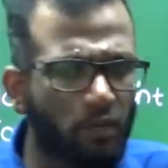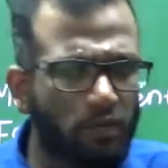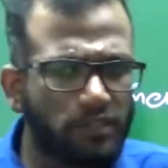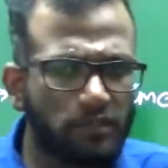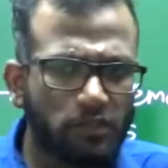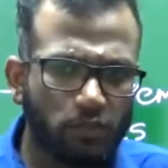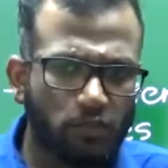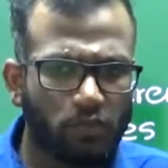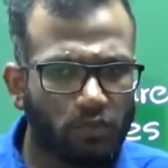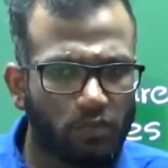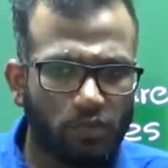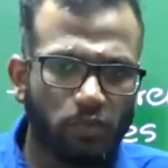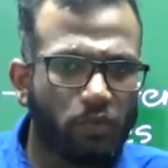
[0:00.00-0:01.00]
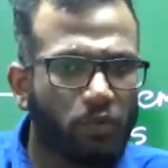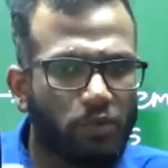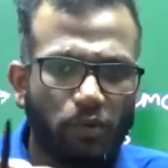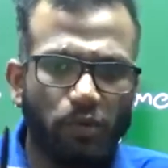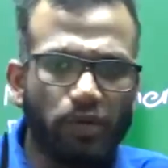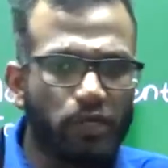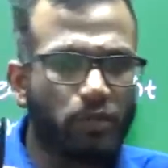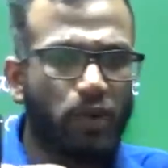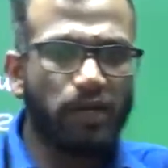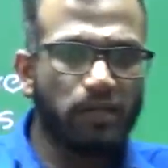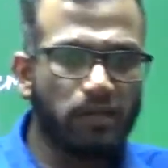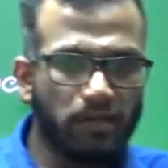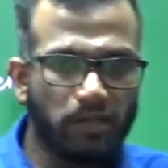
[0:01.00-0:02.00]
you not going to
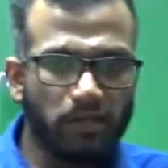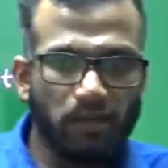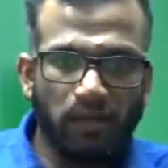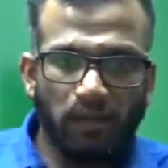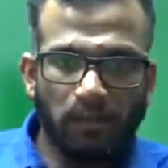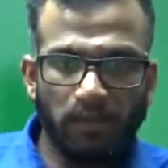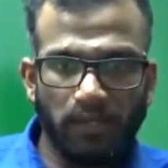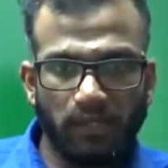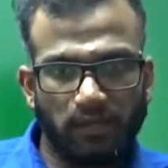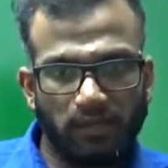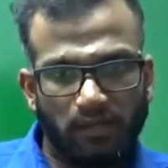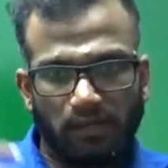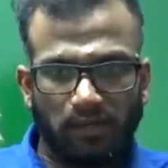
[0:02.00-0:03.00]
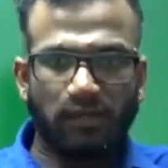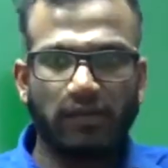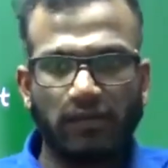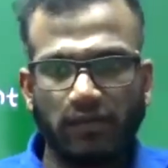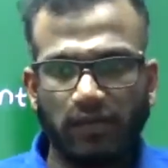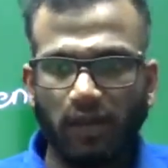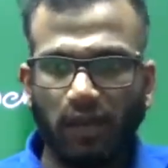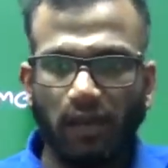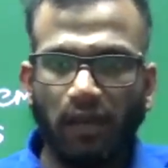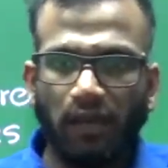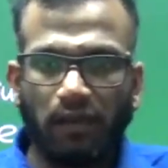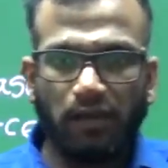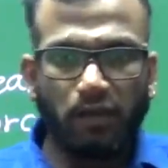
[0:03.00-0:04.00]
be a
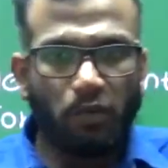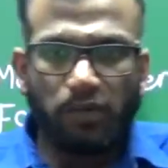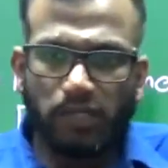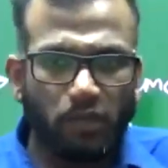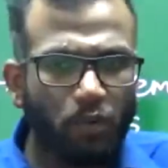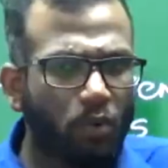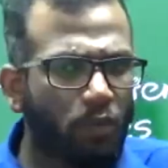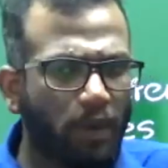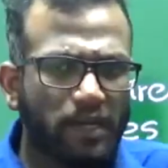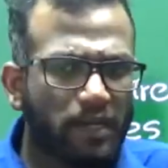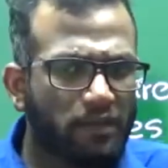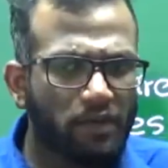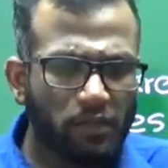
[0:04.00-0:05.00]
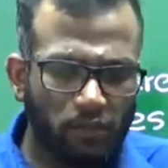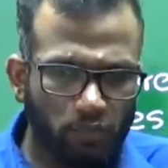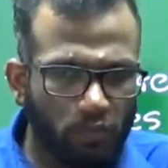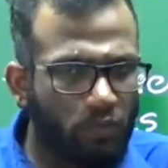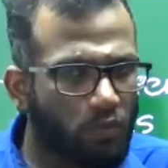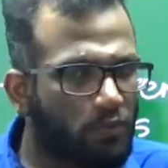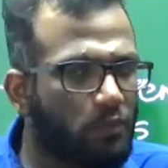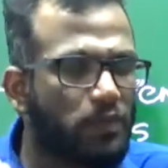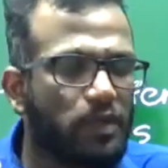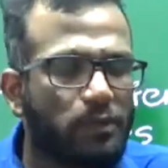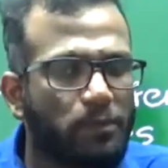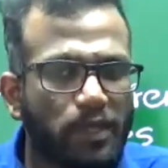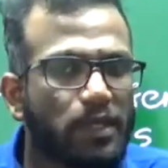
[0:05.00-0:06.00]
doctor or whatever. You will
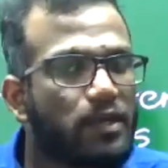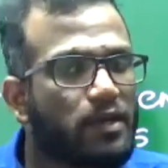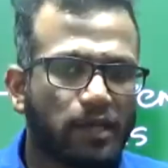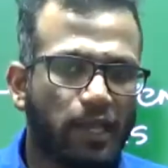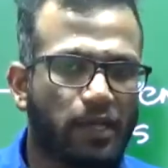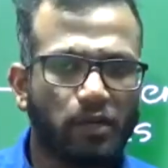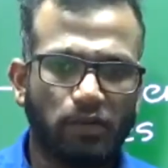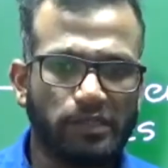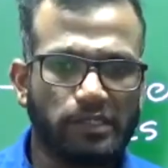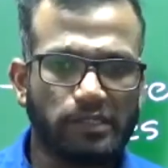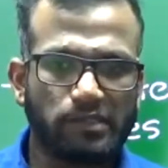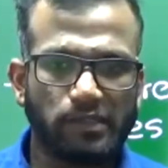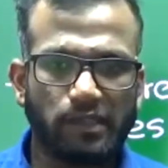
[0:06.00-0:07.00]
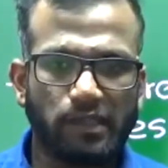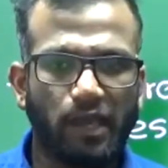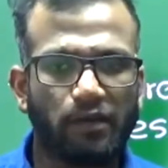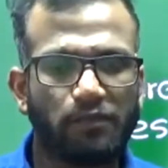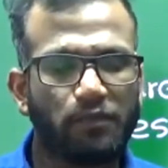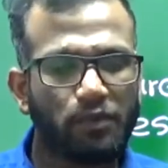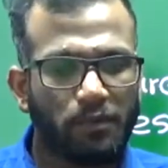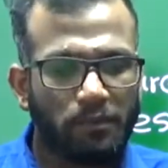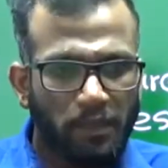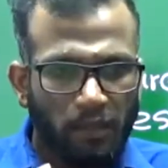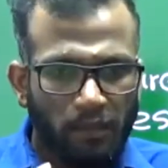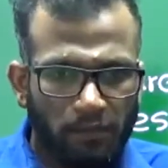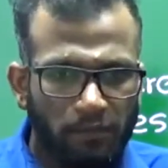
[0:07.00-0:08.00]
be a technologist. Therefore,
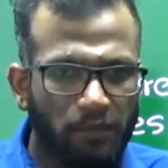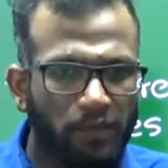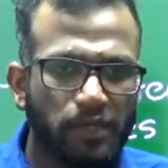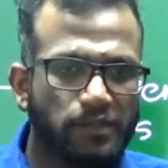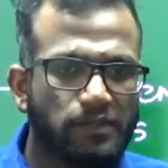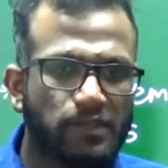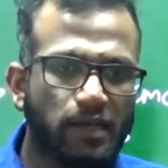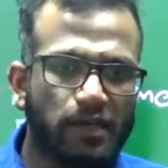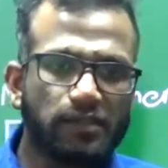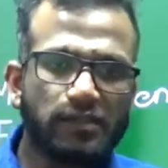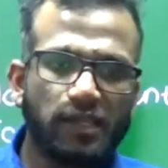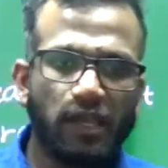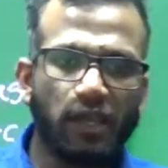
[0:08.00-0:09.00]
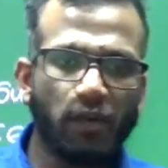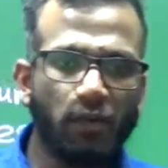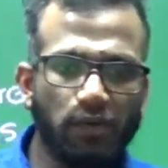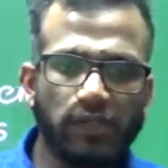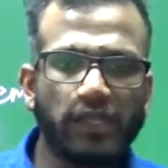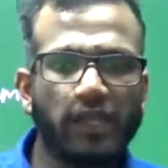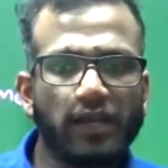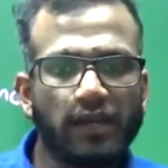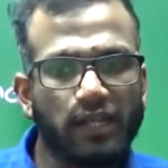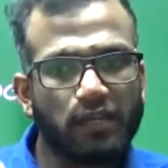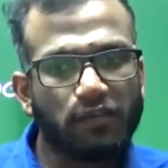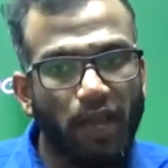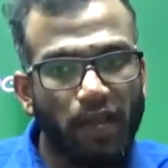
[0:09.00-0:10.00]
we discussed everything
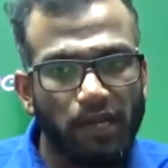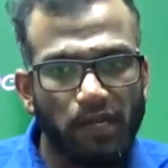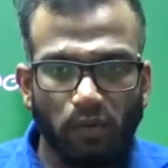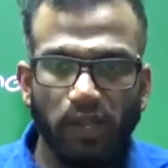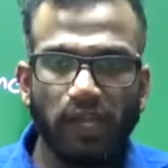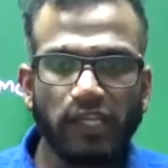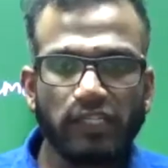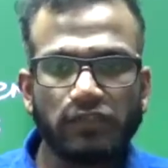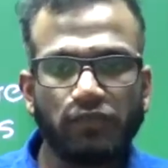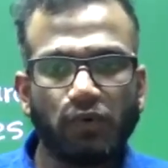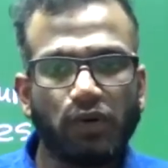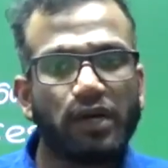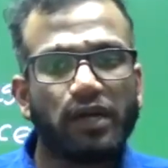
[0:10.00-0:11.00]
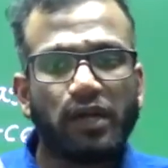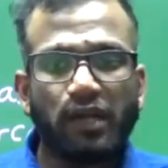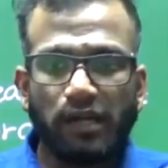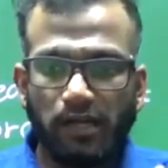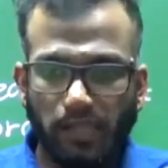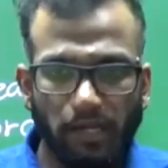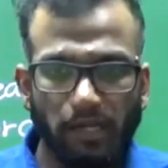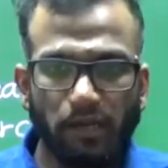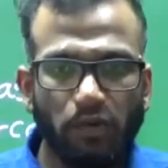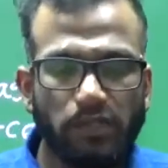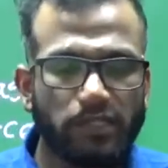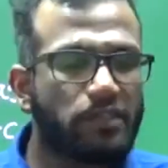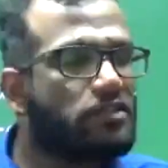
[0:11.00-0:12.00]
required knowledge for a
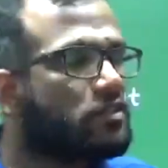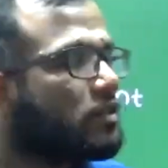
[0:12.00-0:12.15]
technologist